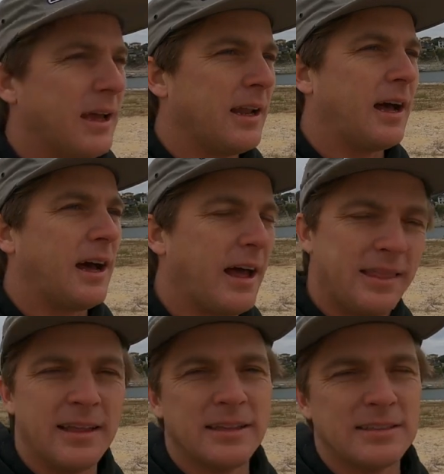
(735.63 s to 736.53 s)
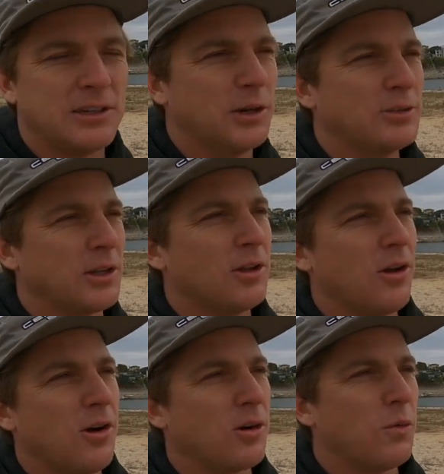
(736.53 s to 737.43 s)
And I think this goes a
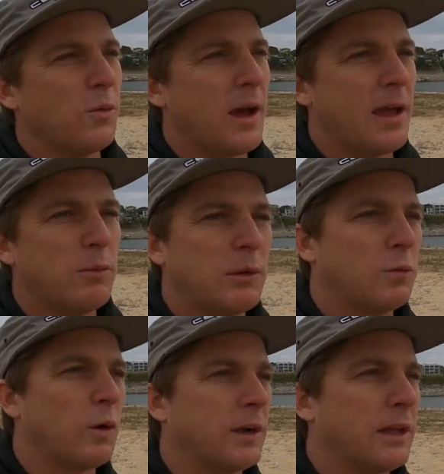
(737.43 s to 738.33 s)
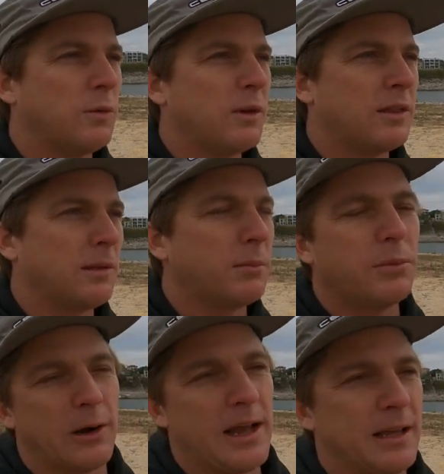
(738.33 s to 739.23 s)
long way when working with
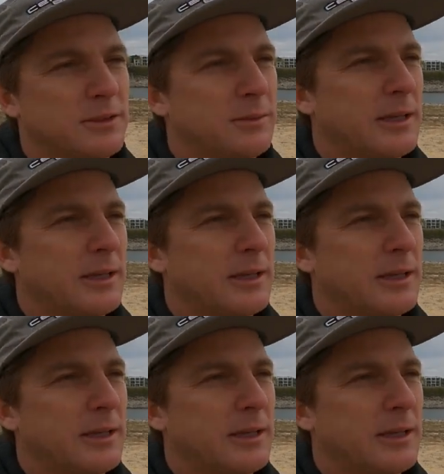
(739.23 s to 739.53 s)
brands,